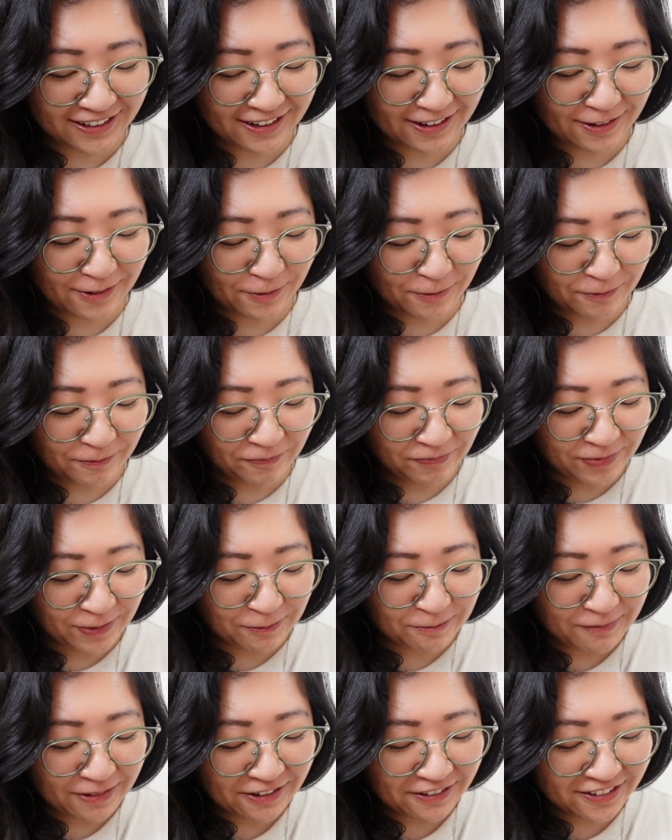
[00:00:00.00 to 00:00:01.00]
the
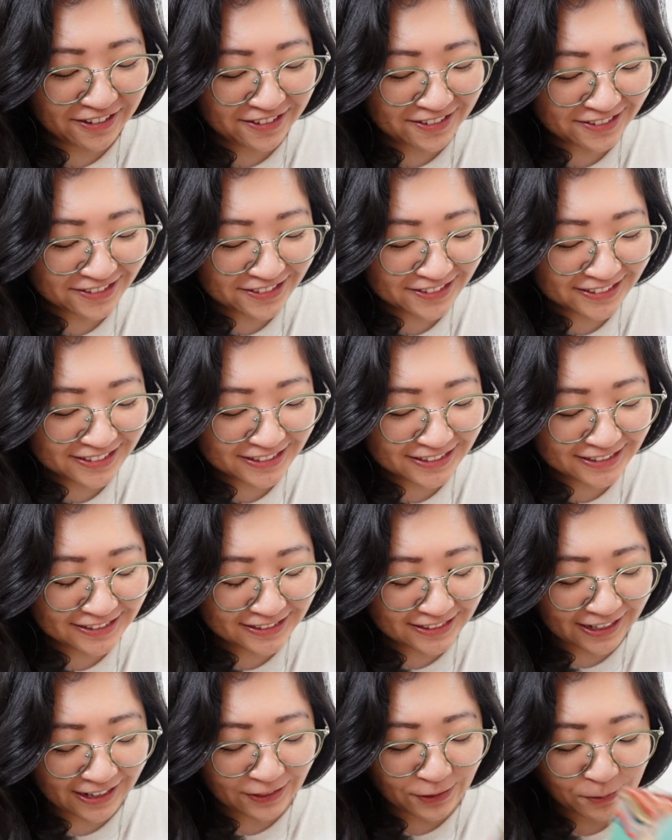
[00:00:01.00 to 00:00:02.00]

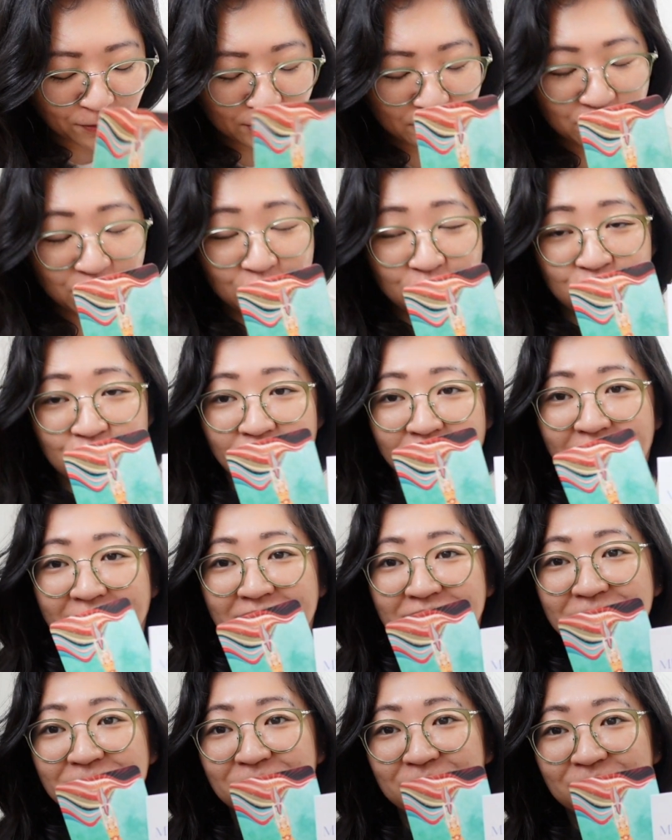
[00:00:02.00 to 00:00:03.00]
Miracles and the Magician,